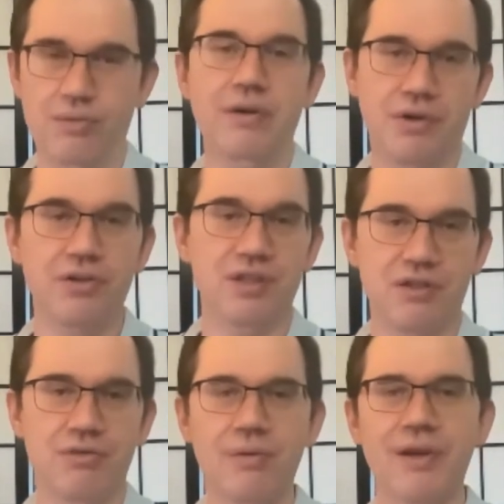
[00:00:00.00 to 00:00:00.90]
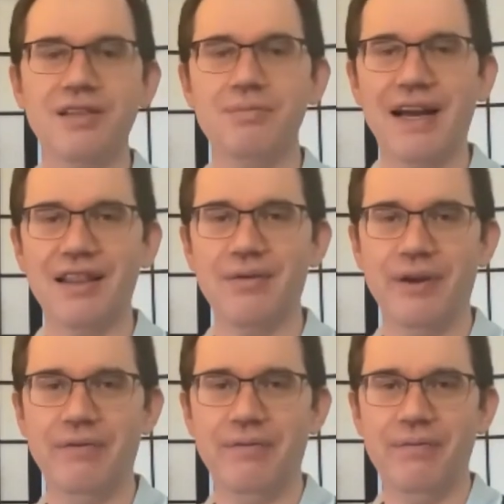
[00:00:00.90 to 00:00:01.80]
or we were using 3 weeks back in
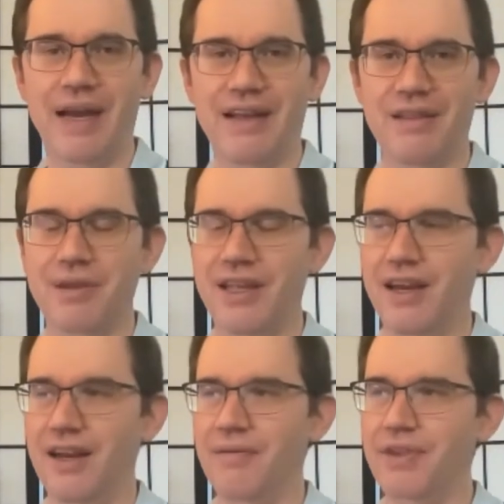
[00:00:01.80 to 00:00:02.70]
the beginning,